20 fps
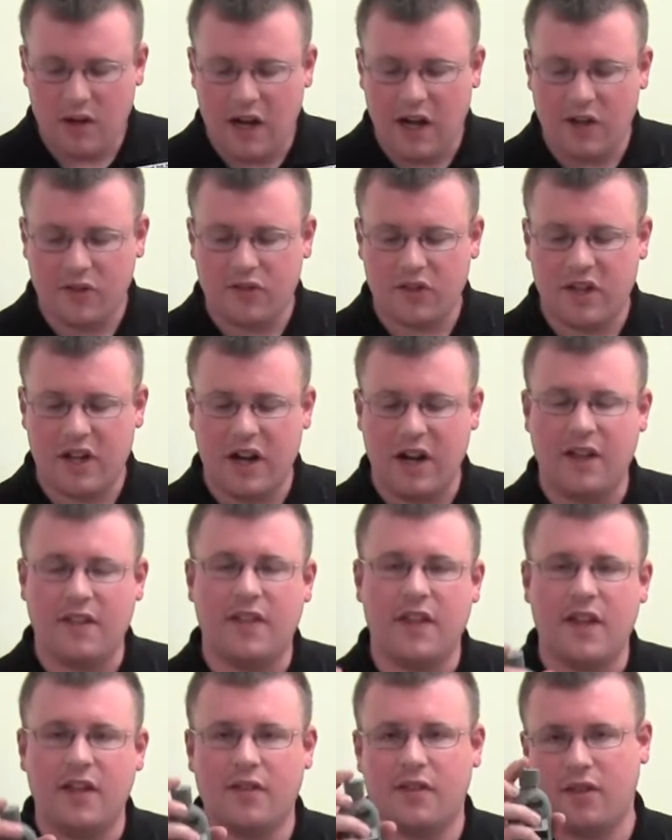I also
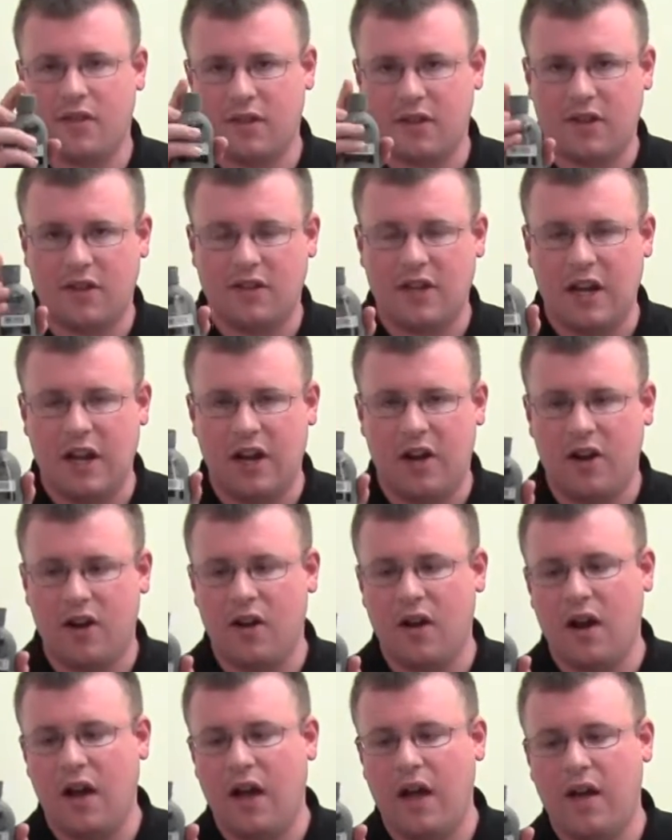carry this as a
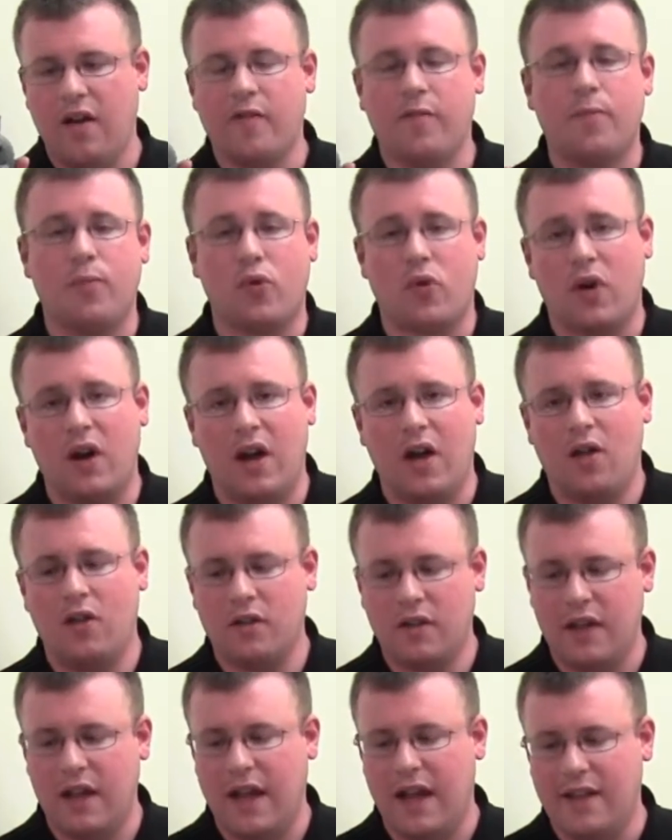container of
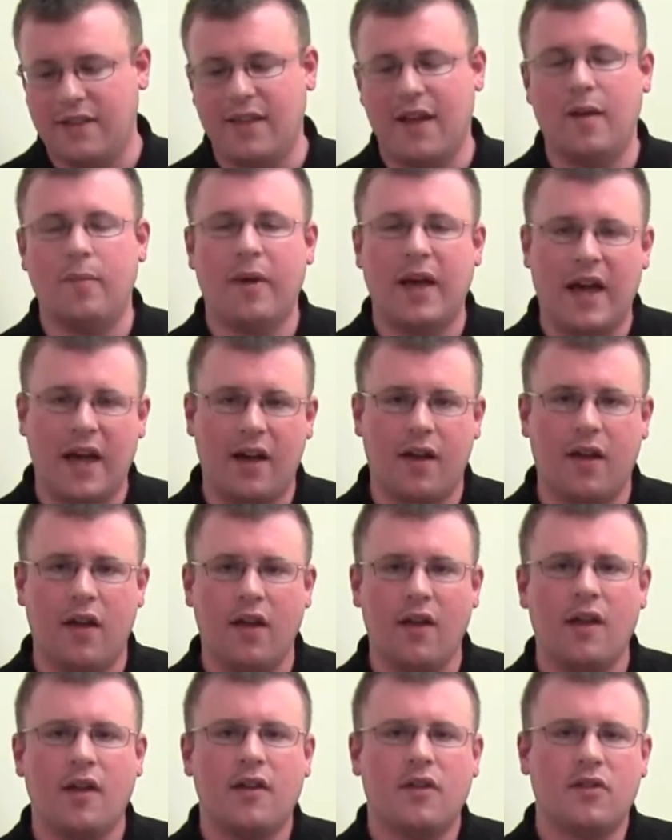Perel Anti-Bac.
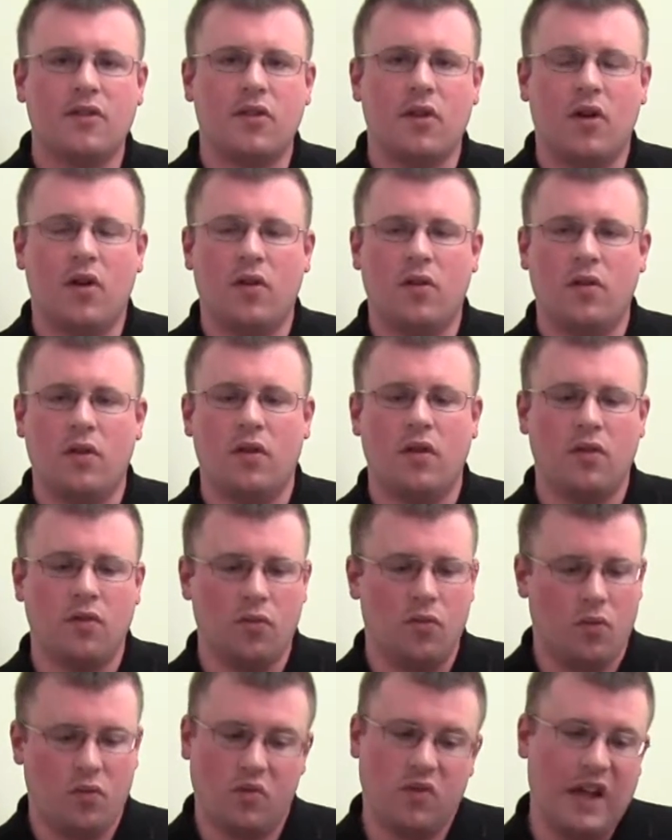So
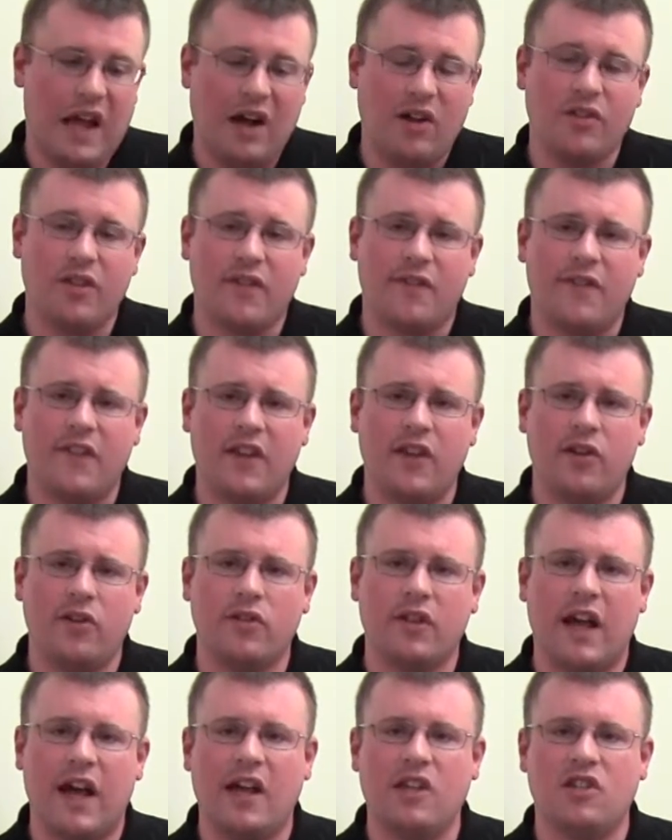out in the
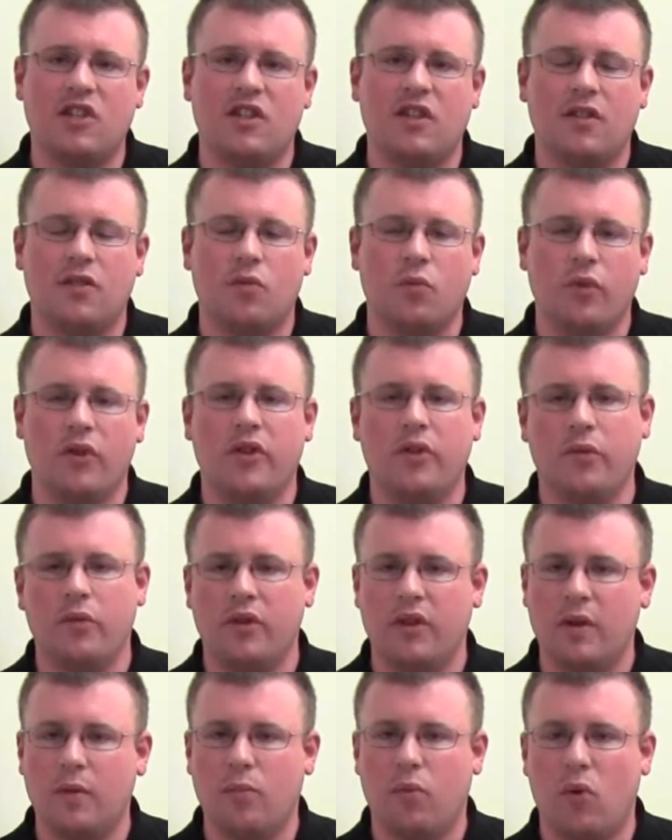field, hygiene is
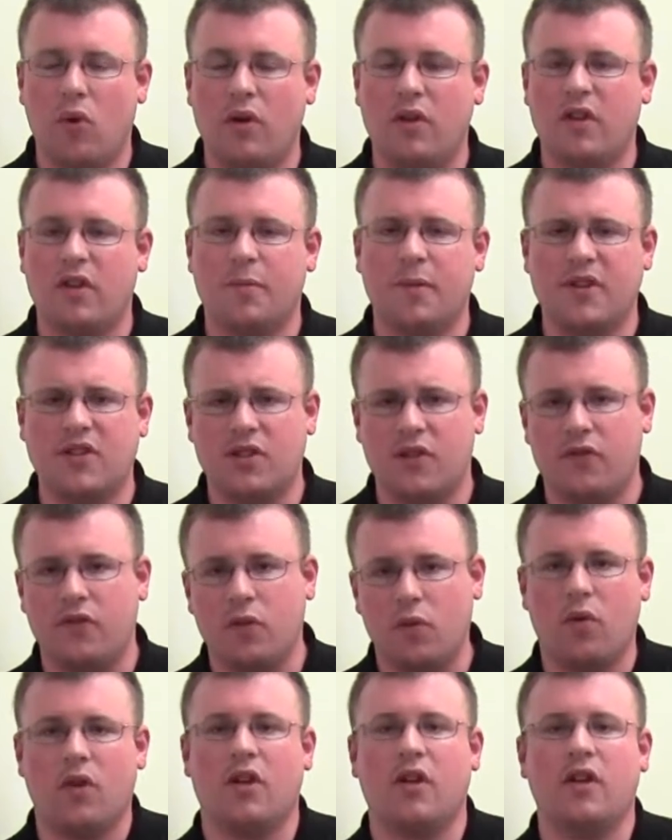really important, especially
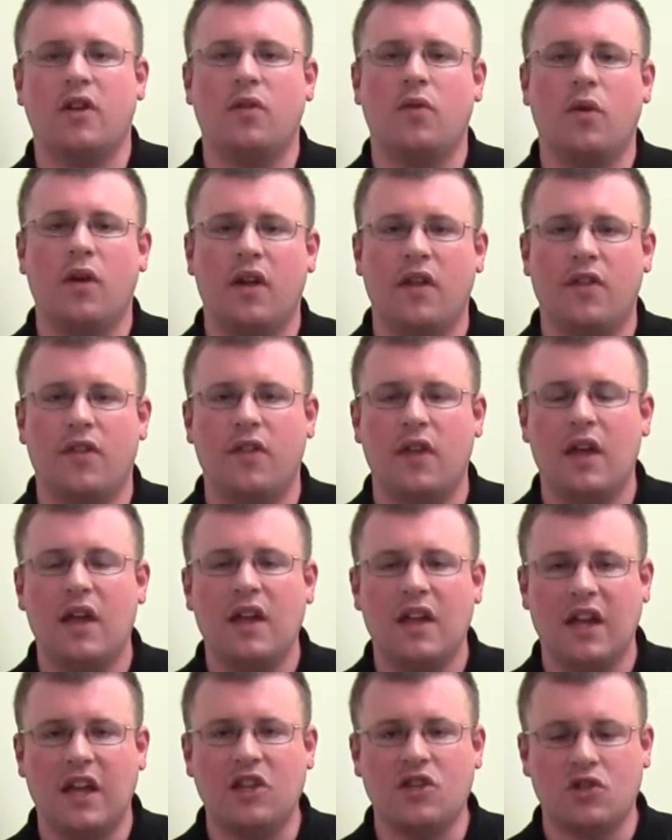if you're working with
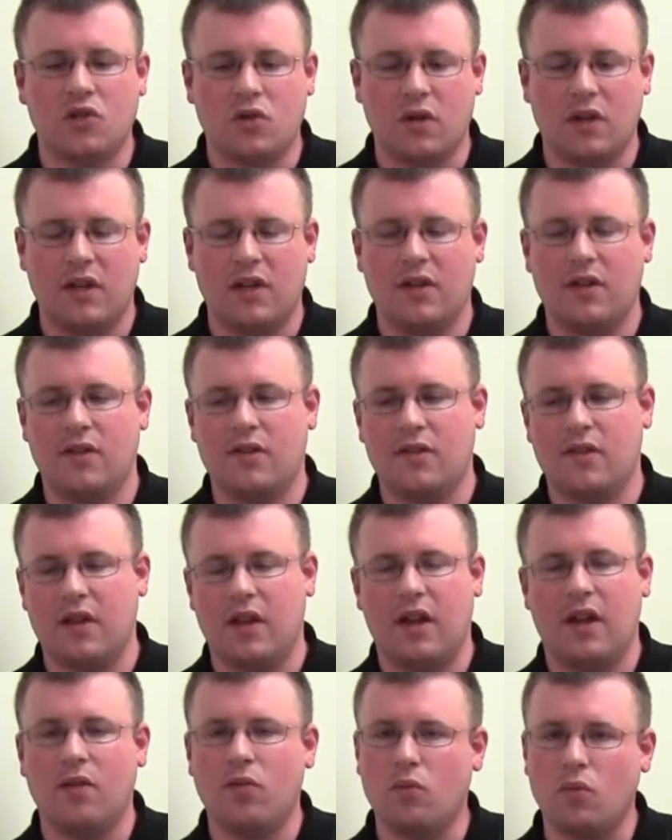injuries
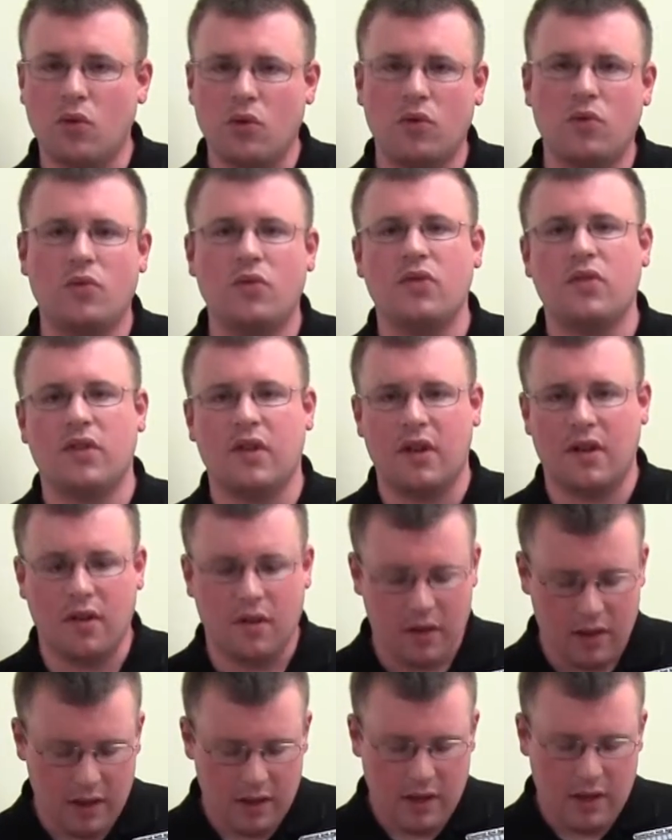and wounds
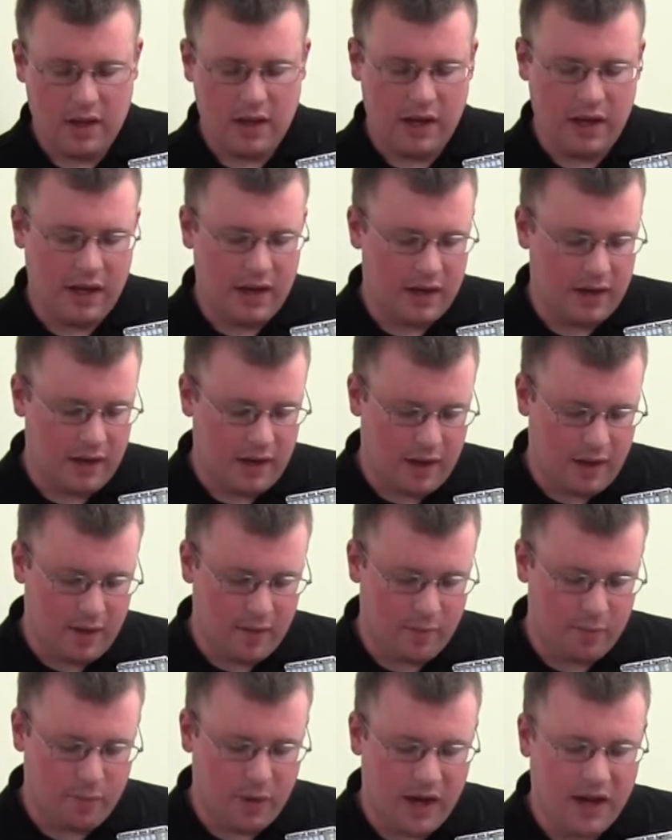and
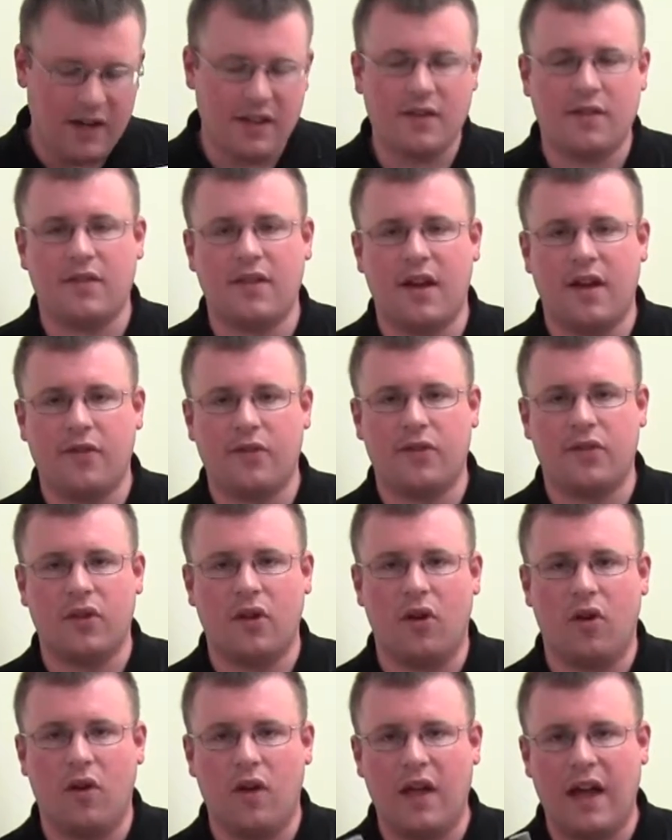body stuff.
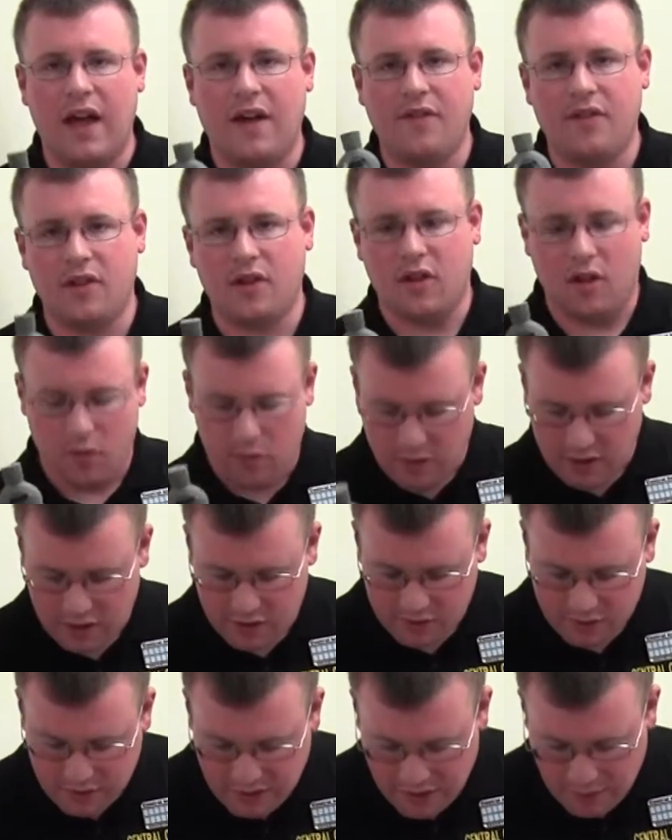So having a good way
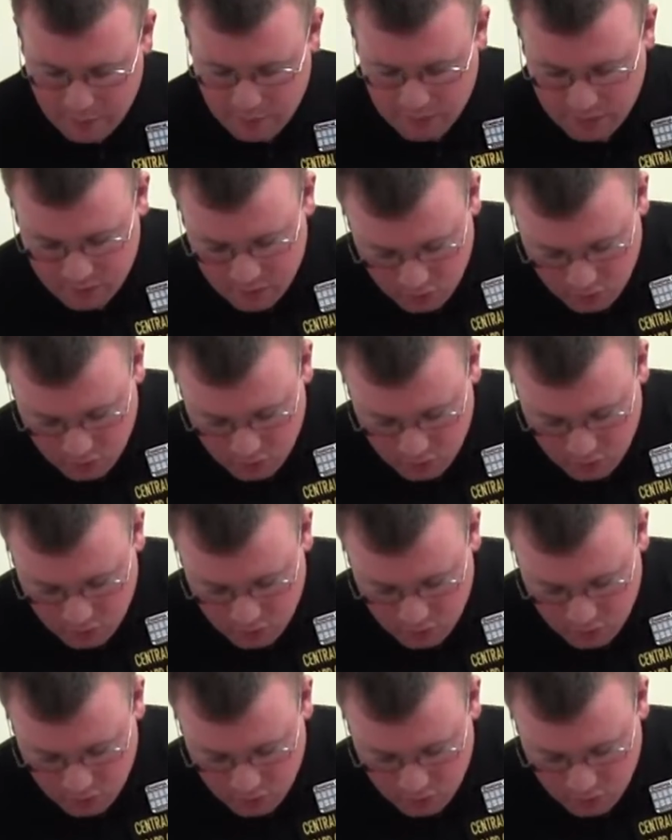to clean up